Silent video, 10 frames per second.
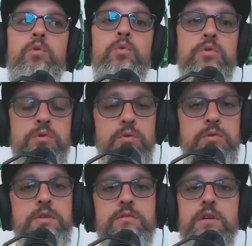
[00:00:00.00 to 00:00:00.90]
all
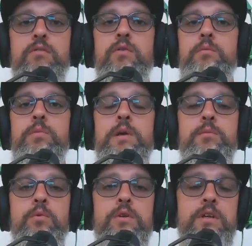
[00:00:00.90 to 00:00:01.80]
sorts of different
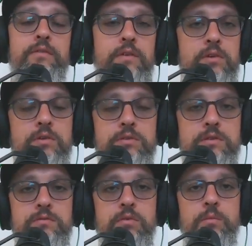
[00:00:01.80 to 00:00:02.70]
people and different
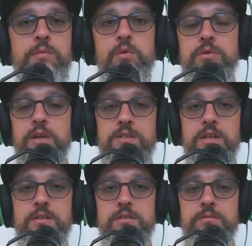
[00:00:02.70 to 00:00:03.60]
users from the
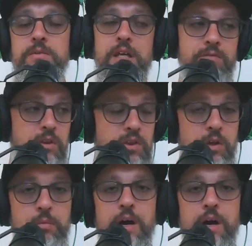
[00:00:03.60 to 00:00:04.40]
organization, even third